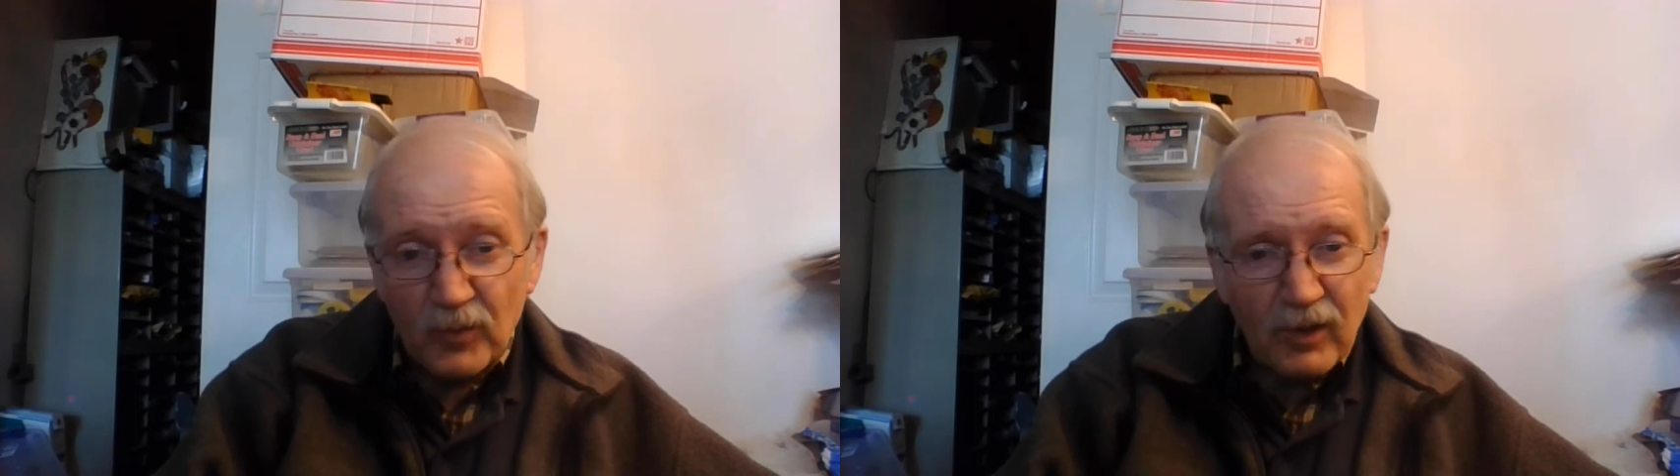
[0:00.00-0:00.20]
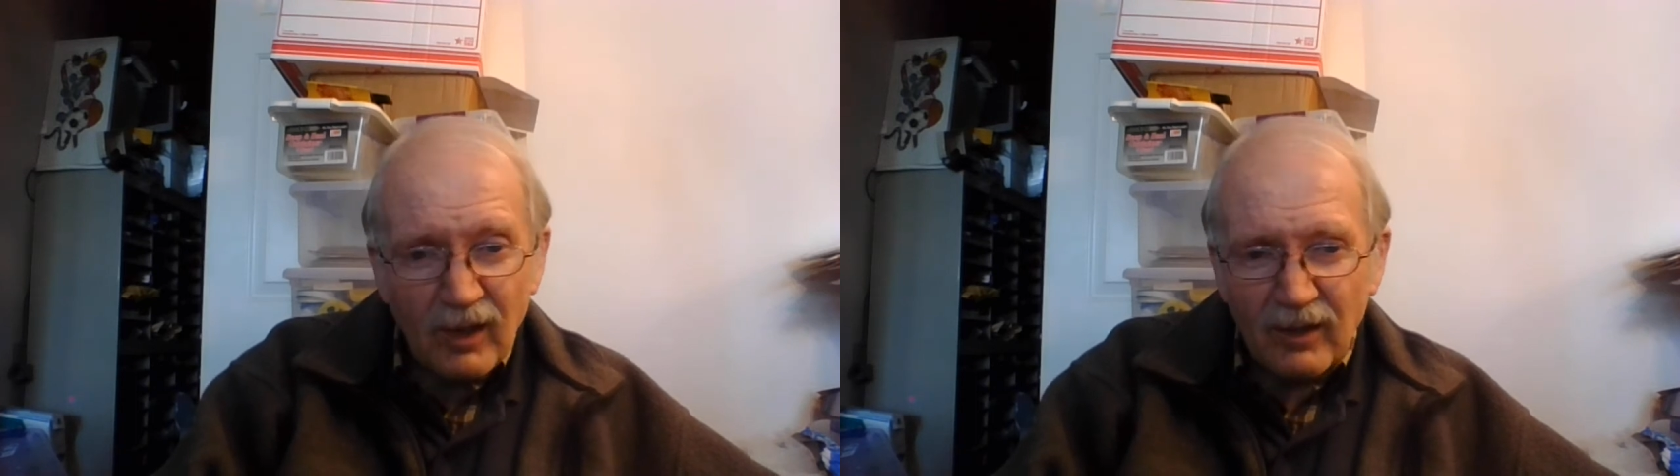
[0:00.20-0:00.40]

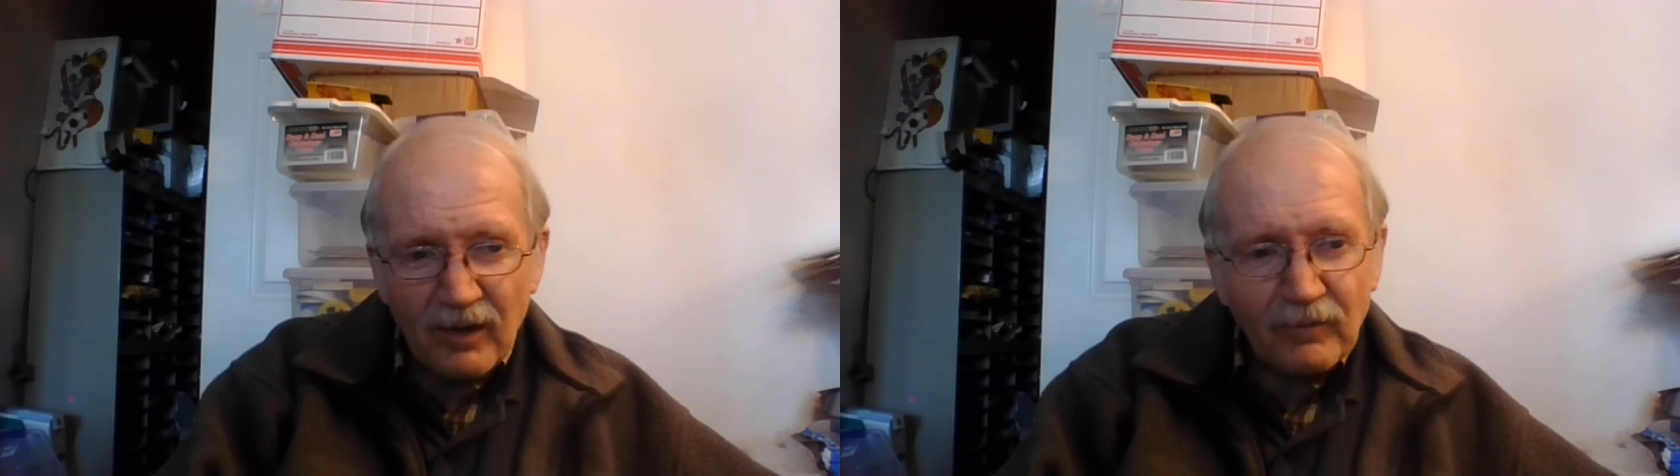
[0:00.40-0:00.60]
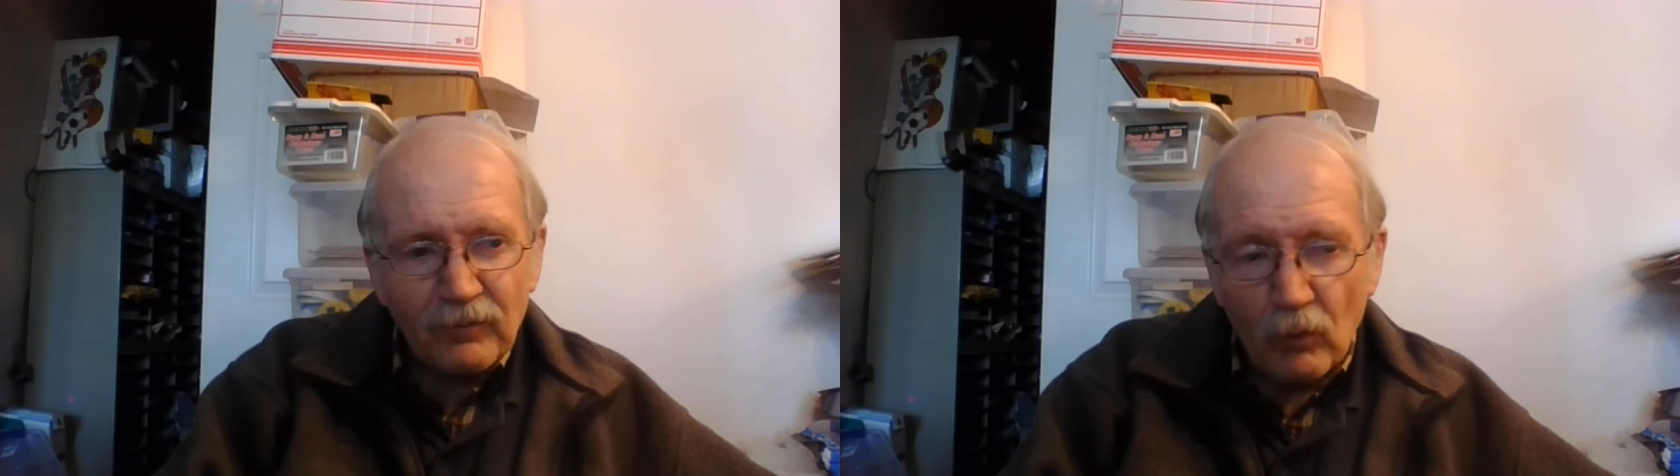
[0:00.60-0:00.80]
We got
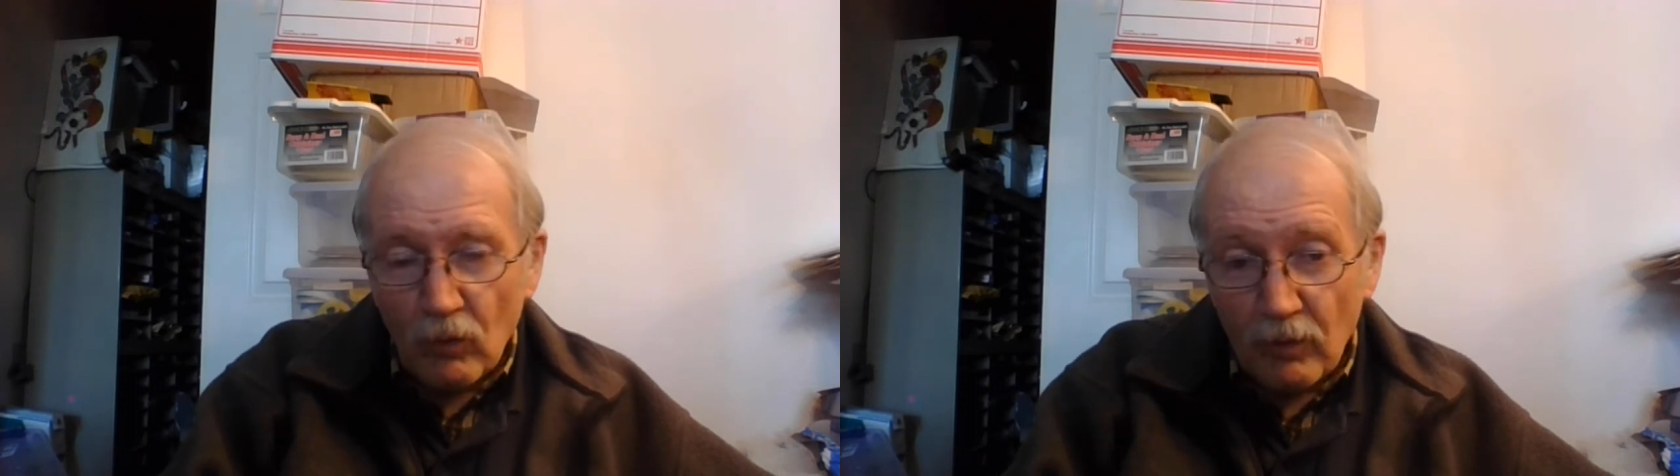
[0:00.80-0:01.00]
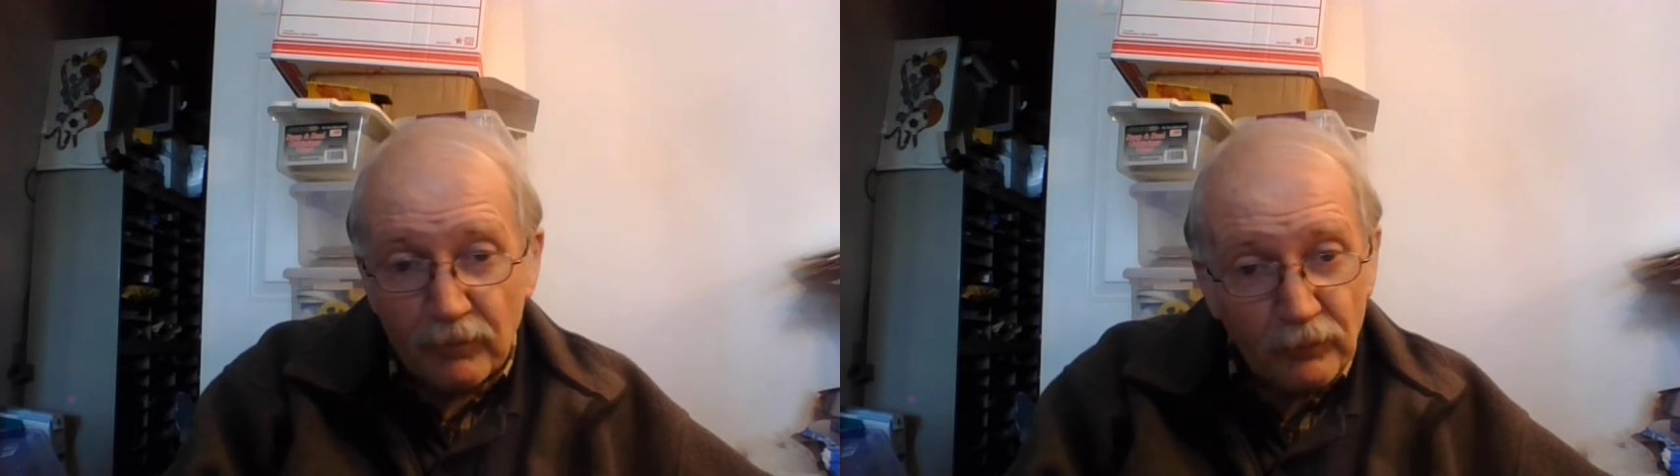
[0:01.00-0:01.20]
like
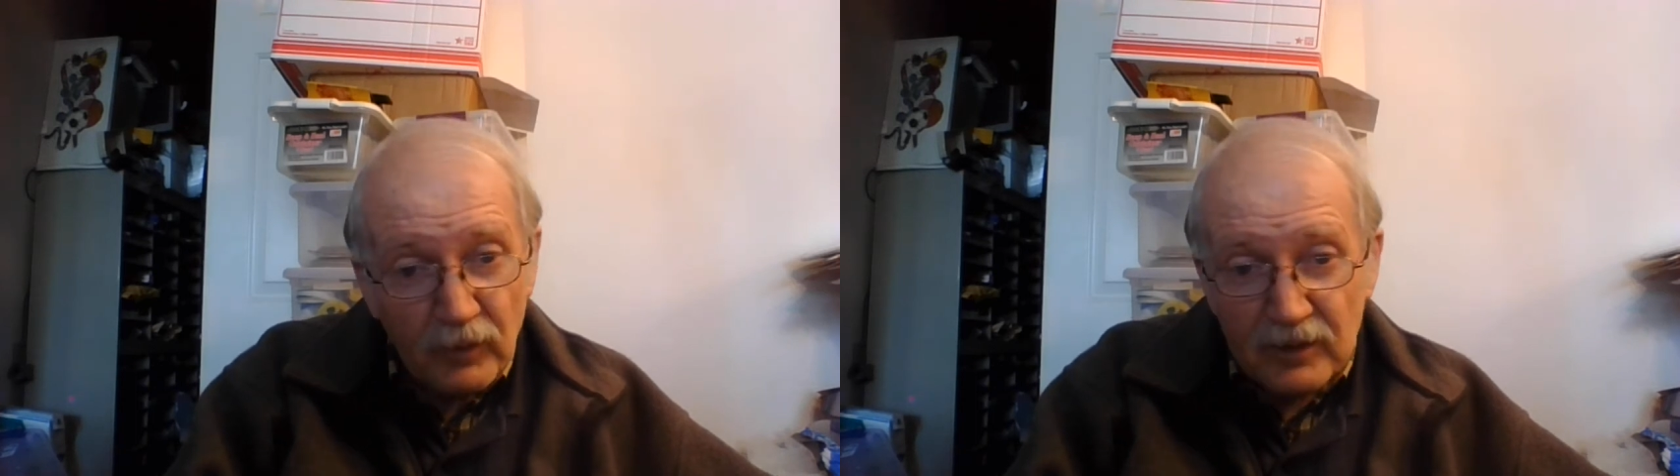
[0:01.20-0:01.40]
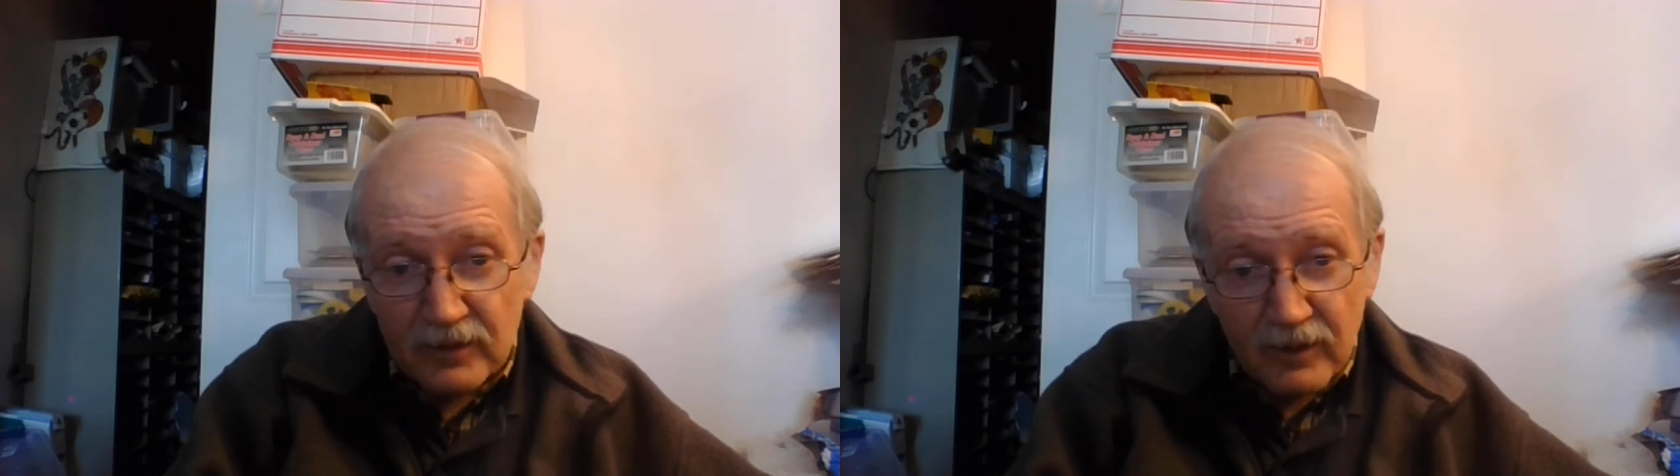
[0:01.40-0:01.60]
4
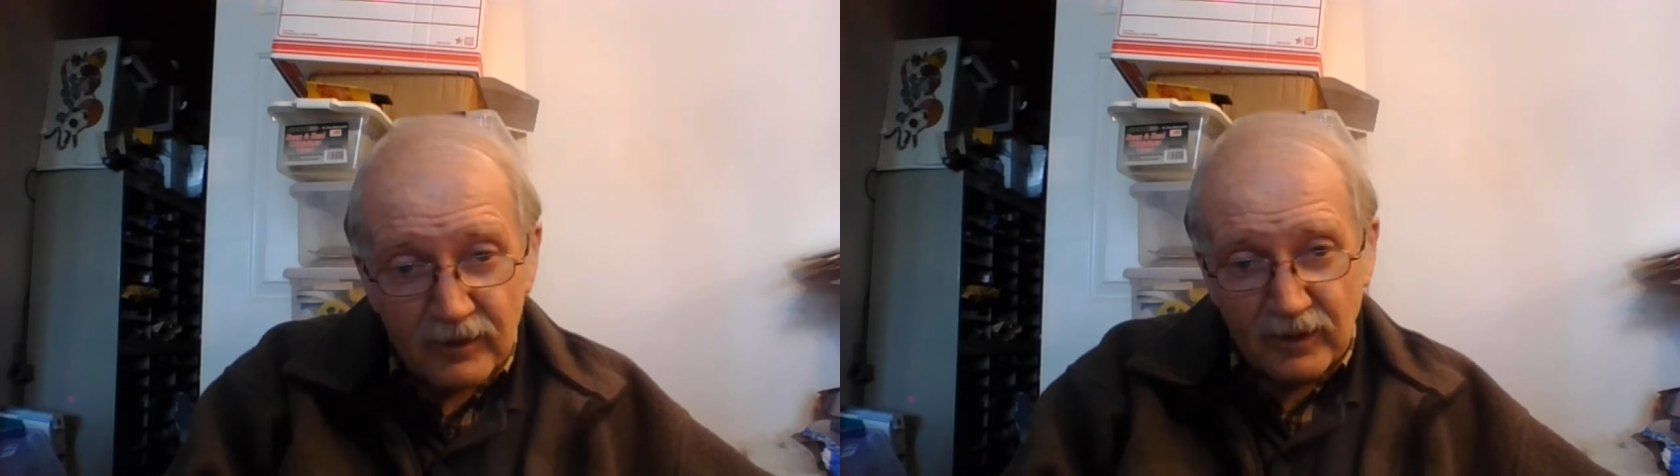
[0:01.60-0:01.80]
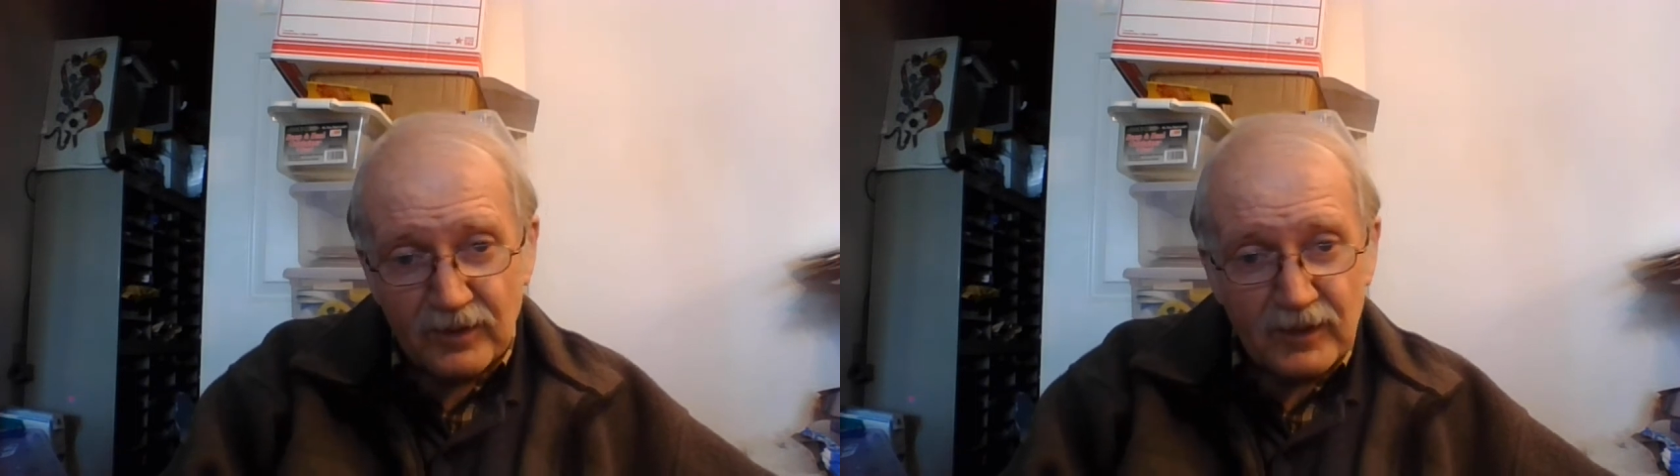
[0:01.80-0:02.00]
free
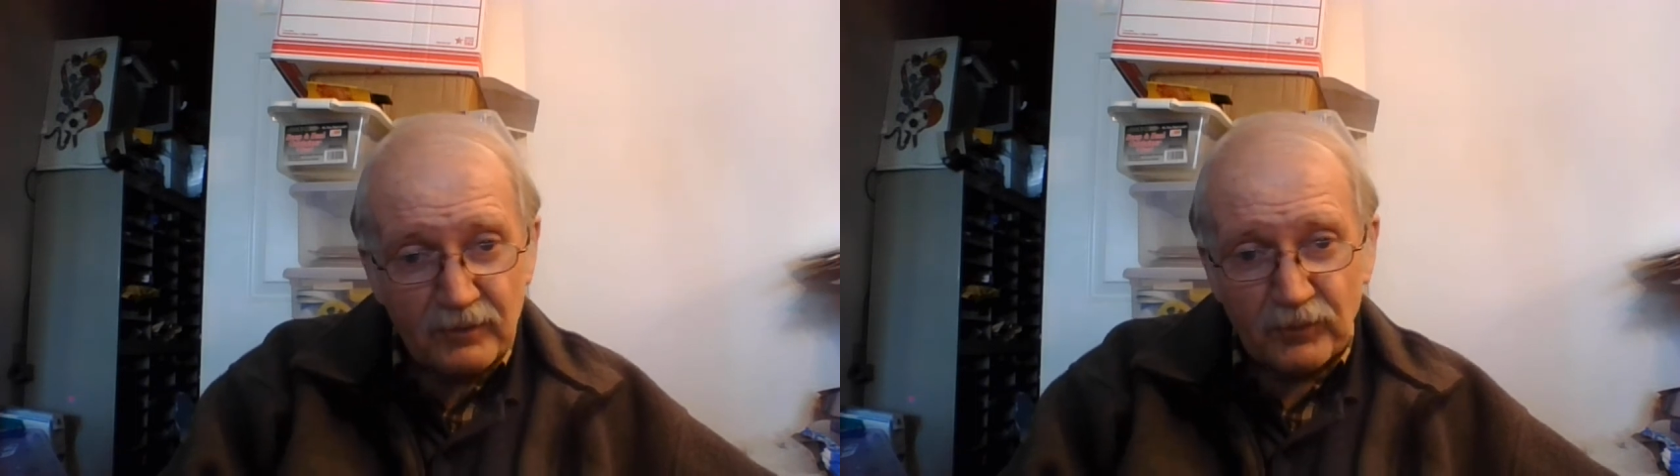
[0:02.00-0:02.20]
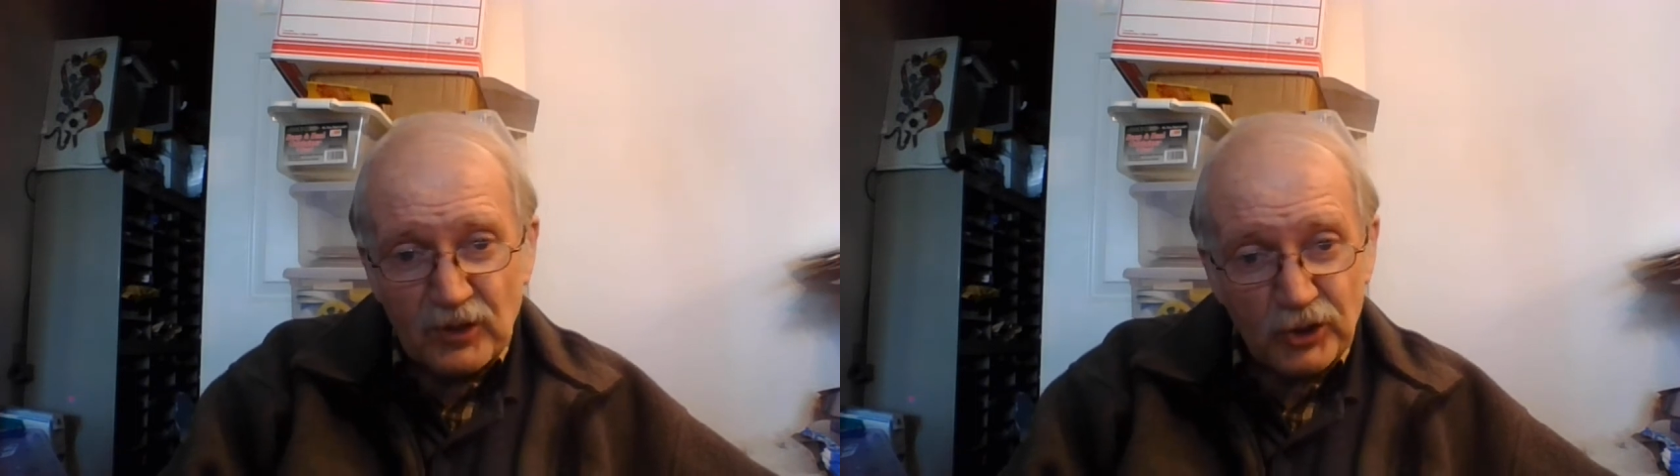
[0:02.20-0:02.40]
tickets every